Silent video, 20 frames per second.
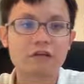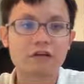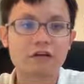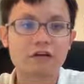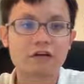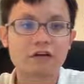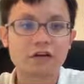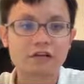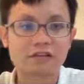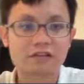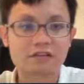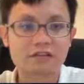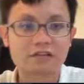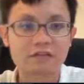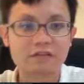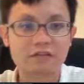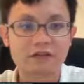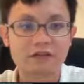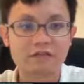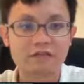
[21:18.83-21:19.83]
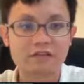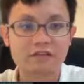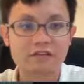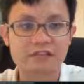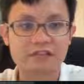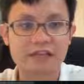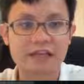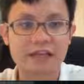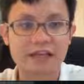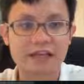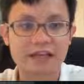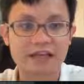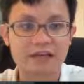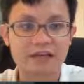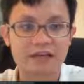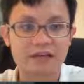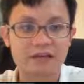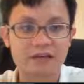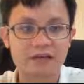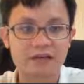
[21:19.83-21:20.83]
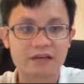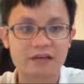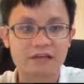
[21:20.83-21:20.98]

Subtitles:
cholesterol, it will stuck at here.